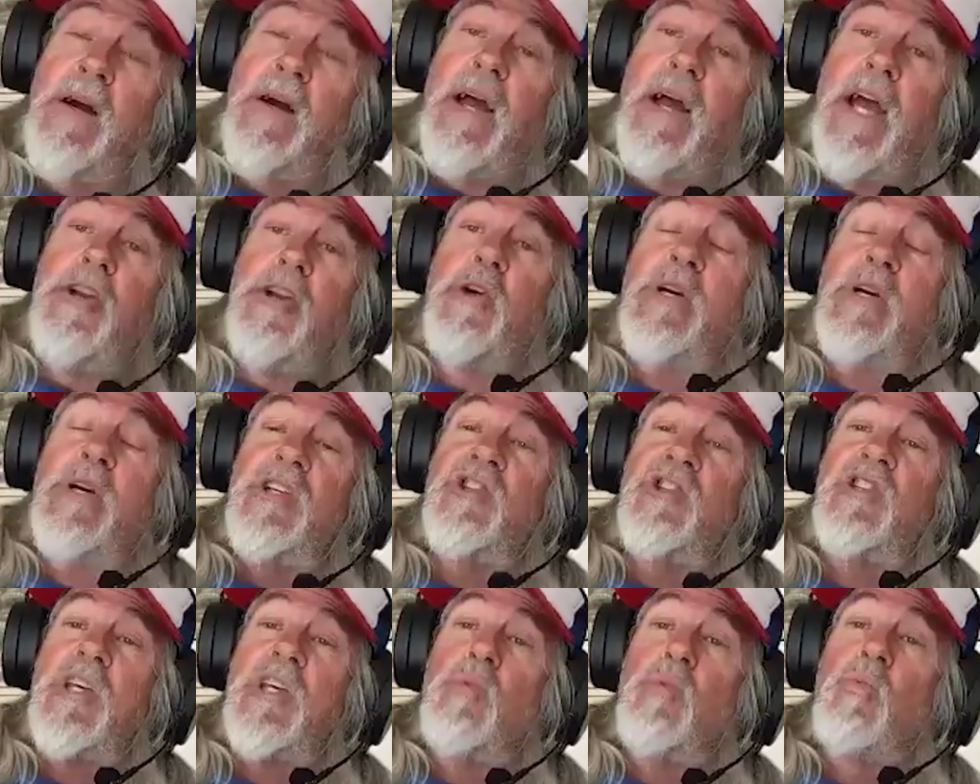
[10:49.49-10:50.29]
and you can
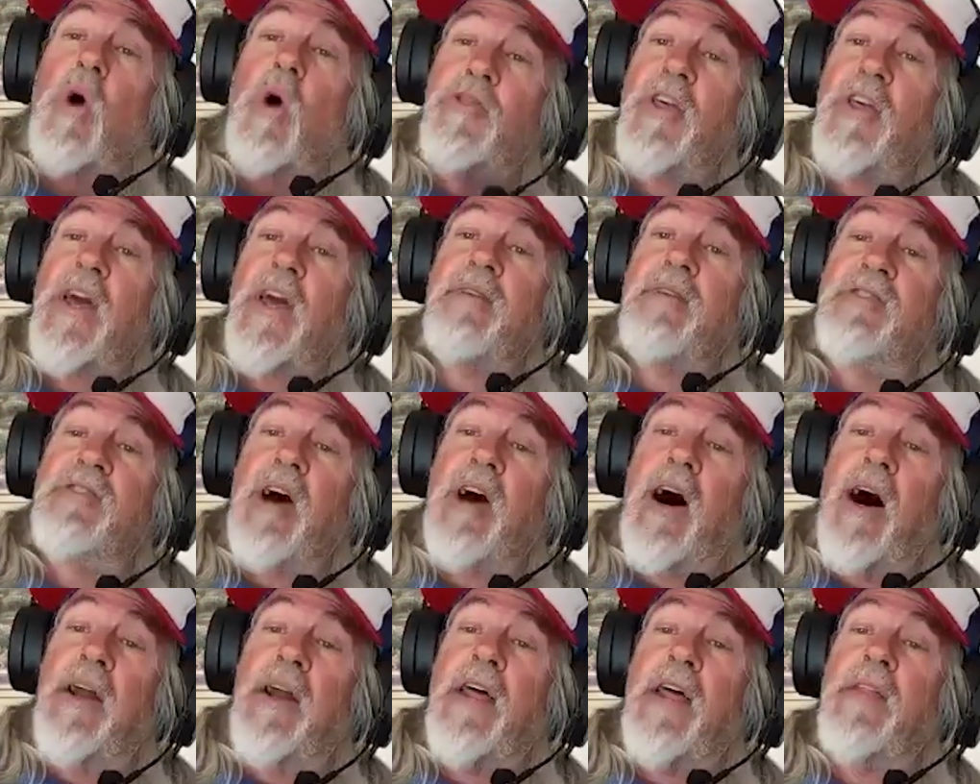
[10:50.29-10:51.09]
see what they've
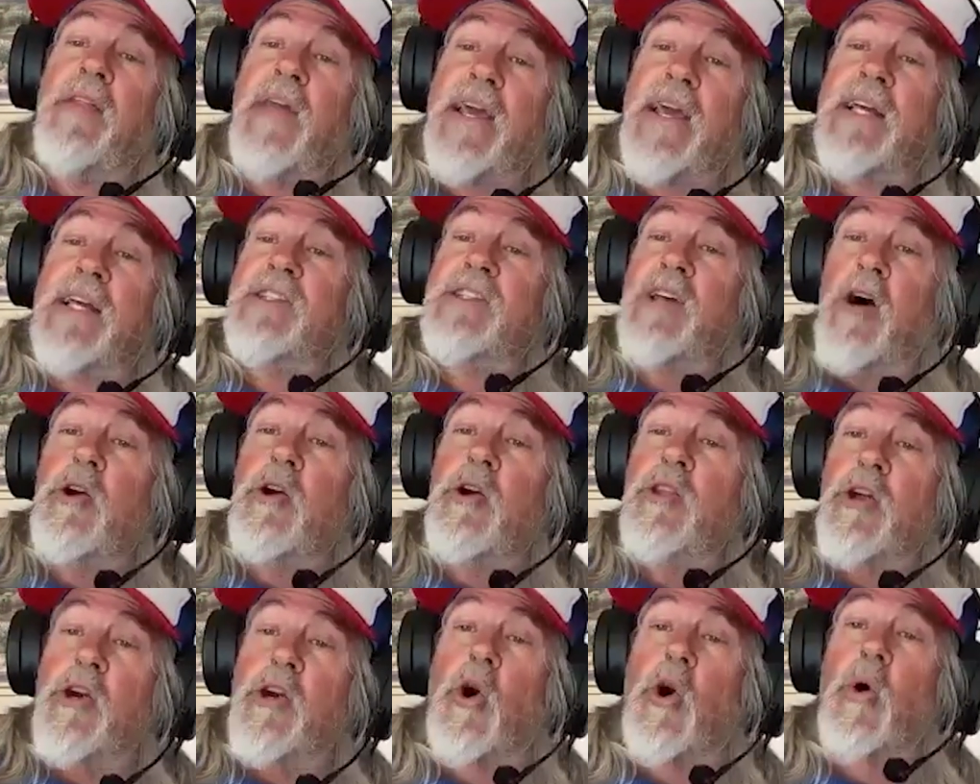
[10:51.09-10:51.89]
done, and they can tell you
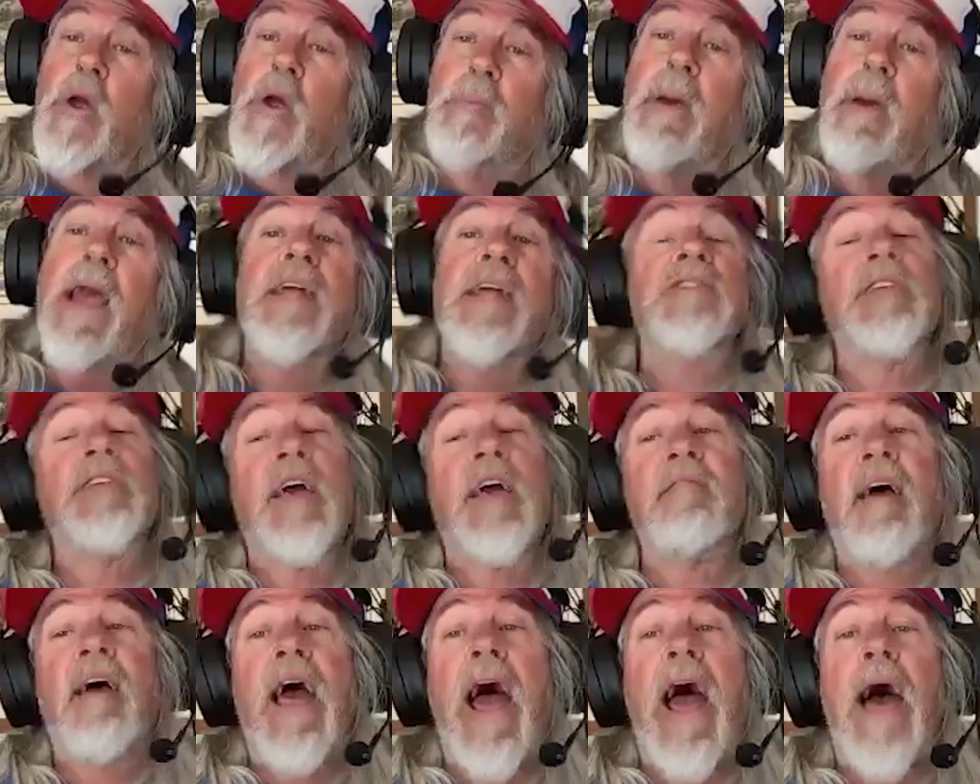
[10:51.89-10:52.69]
the growing pains
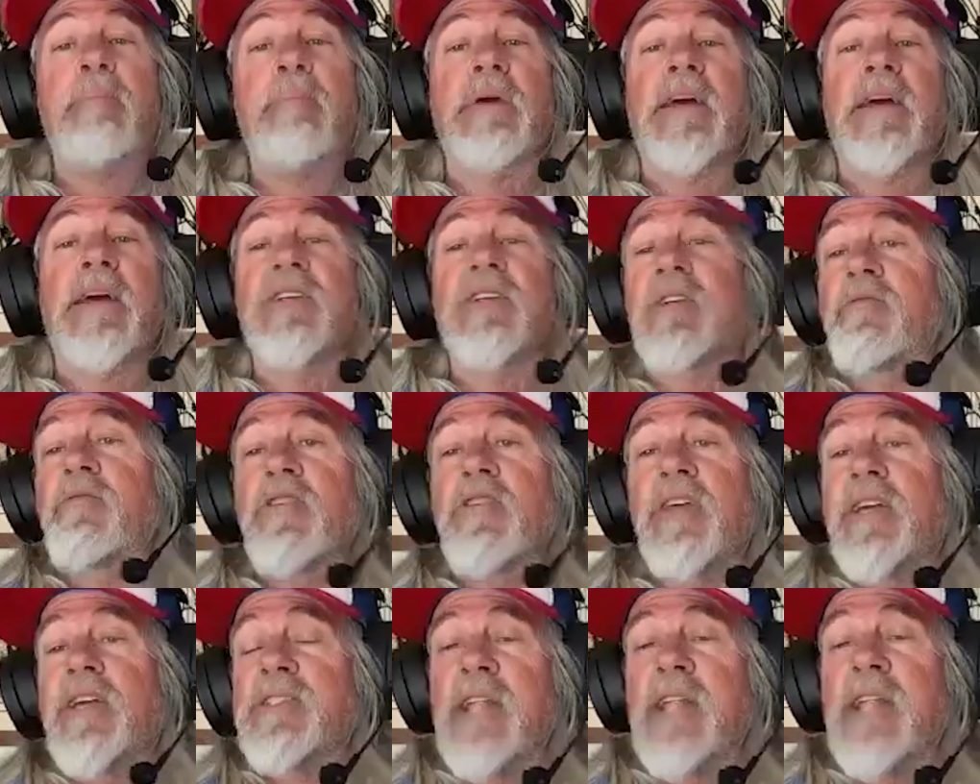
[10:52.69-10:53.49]
they've had, because
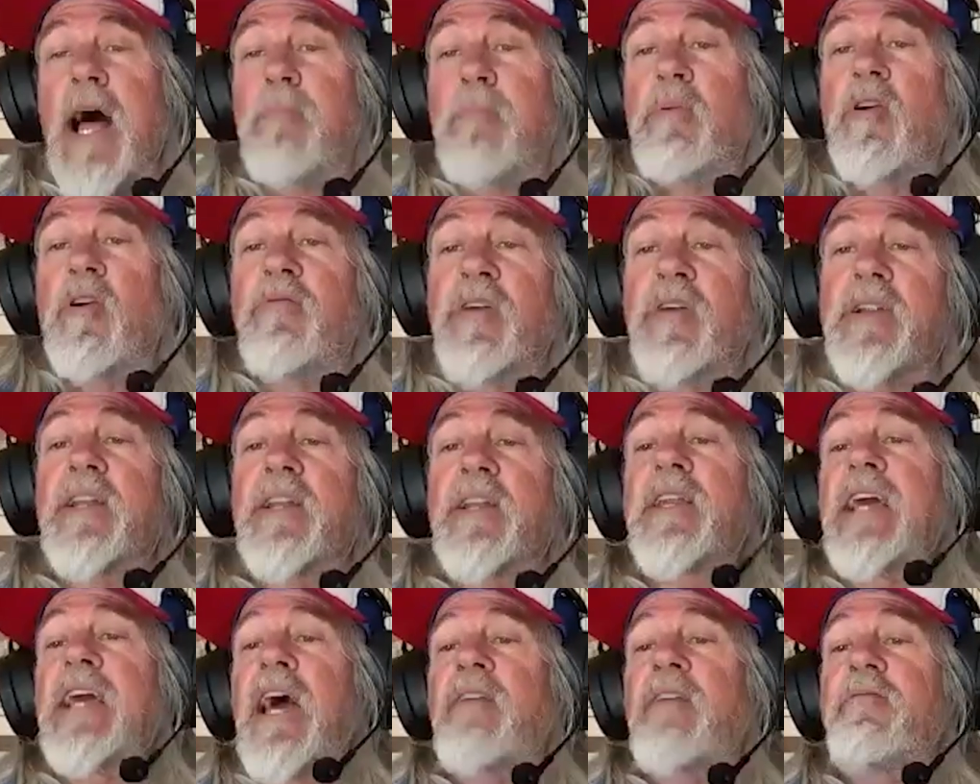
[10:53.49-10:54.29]
everything's not perfect and
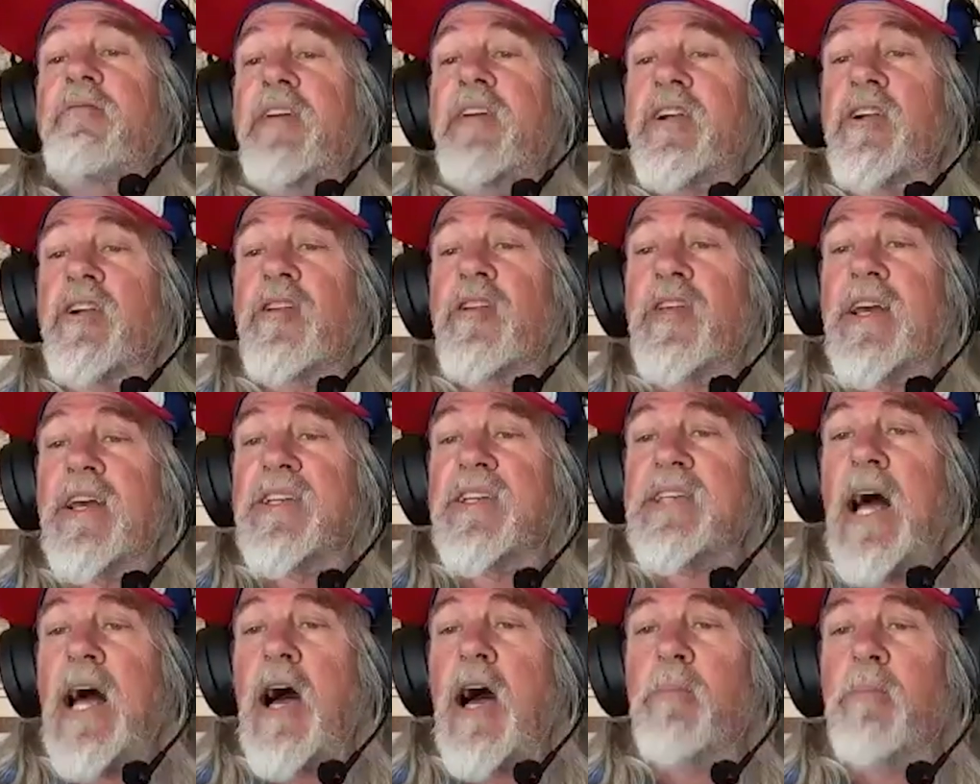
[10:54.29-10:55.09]
you got to figure
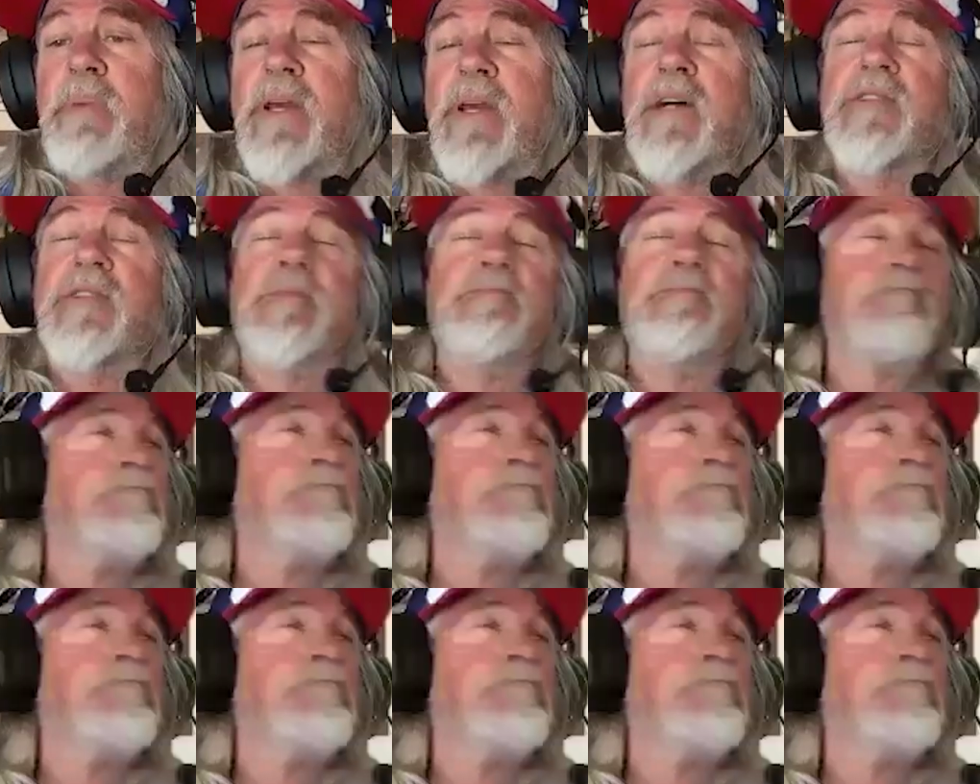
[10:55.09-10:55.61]
things out, because